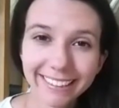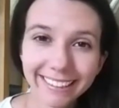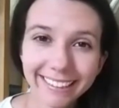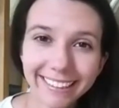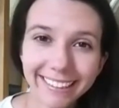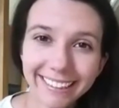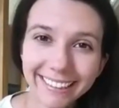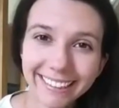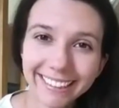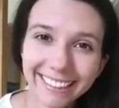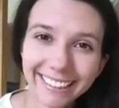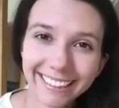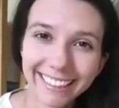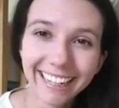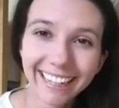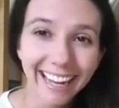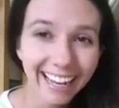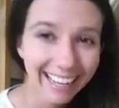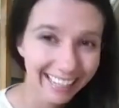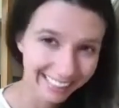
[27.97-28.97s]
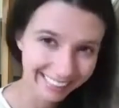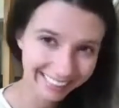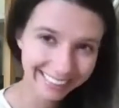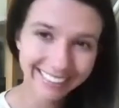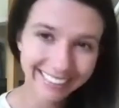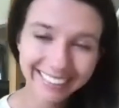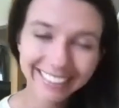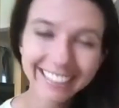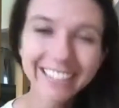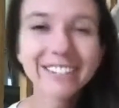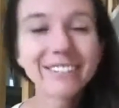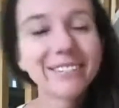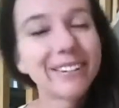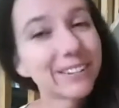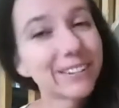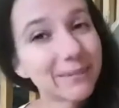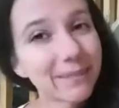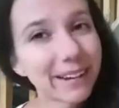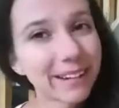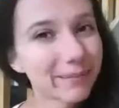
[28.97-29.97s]
Hi.
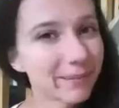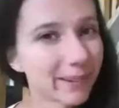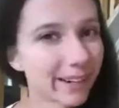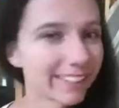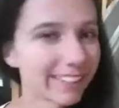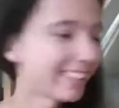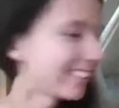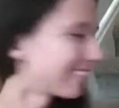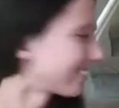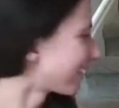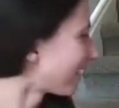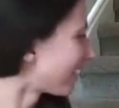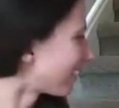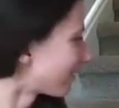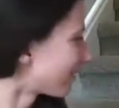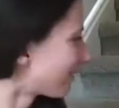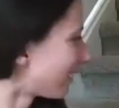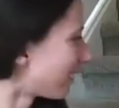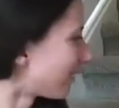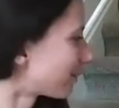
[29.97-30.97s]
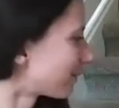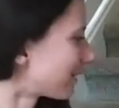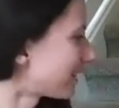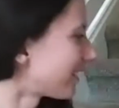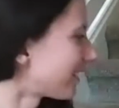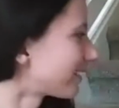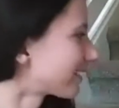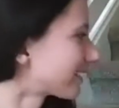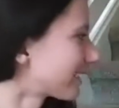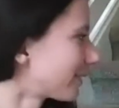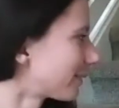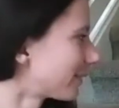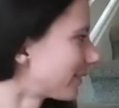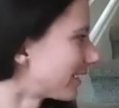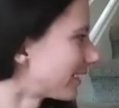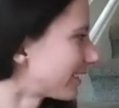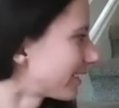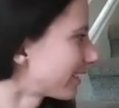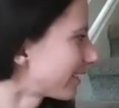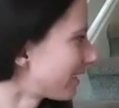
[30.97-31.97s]
Welcome back, Brennan. I'm glad you found me. That was kind of
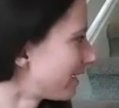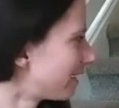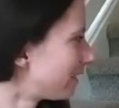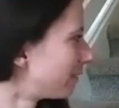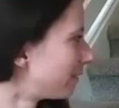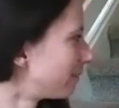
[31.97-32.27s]
weird.